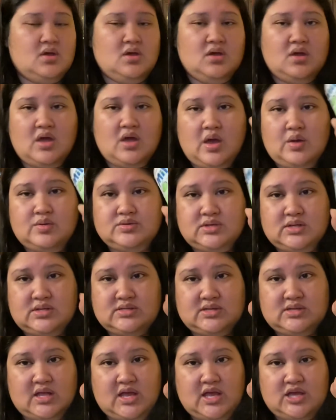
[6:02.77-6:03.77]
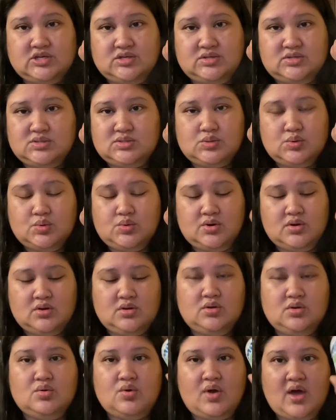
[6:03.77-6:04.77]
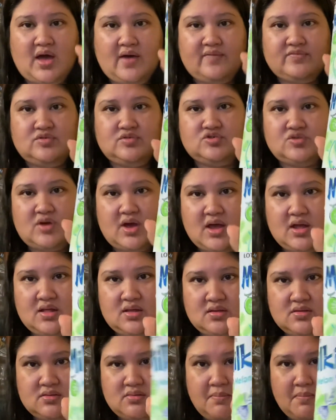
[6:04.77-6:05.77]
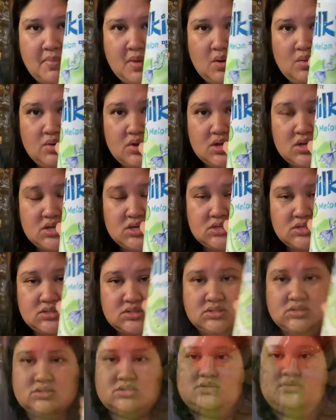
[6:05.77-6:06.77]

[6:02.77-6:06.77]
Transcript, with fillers: I was gonna say the Asian store. You have to try this is